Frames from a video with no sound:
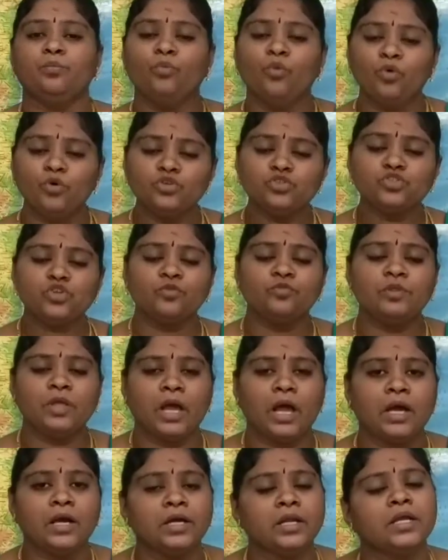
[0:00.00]
most of the
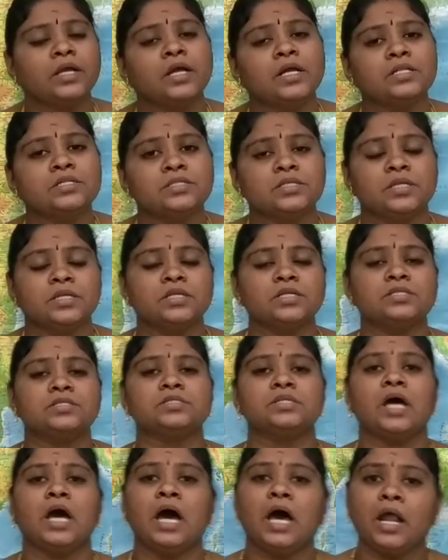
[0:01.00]

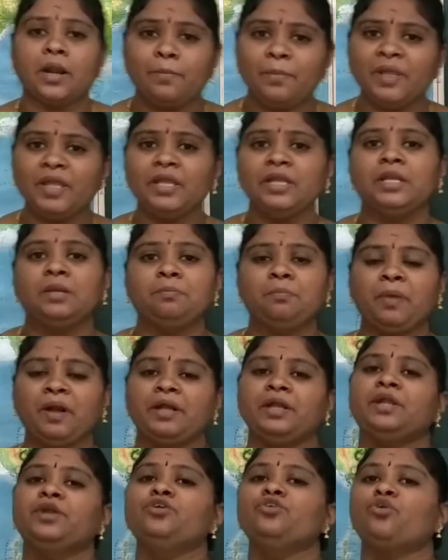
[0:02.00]
agriculturalists are being
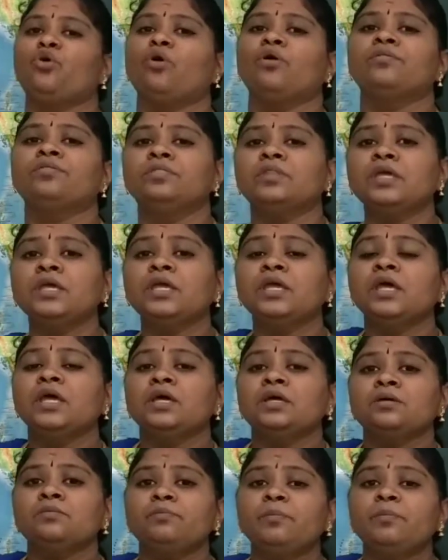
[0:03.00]
dependent on the